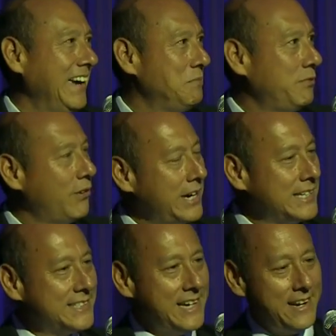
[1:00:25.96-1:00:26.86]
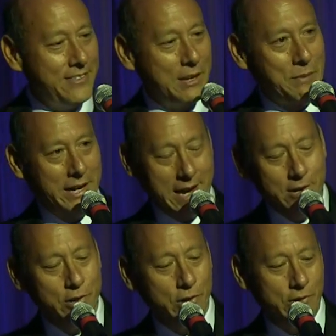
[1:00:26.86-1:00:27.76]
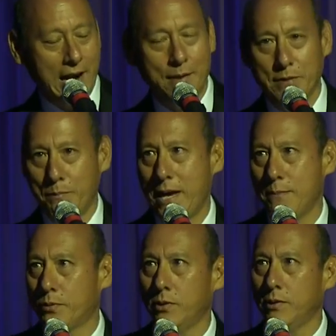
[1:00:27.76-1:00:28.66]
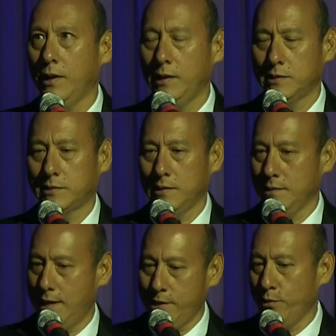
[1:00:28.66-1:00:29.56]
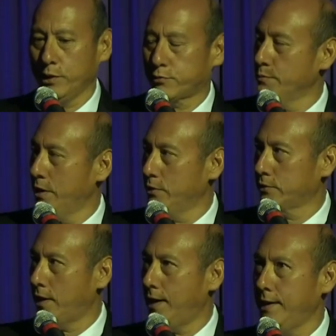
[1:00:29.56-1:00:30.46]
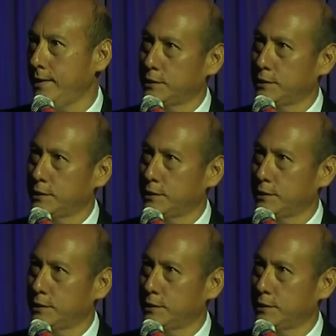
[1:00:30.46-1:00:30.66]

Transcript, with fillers: And before I could say anything, my editor grabbed the paper and he said, I know this Ramirez guy.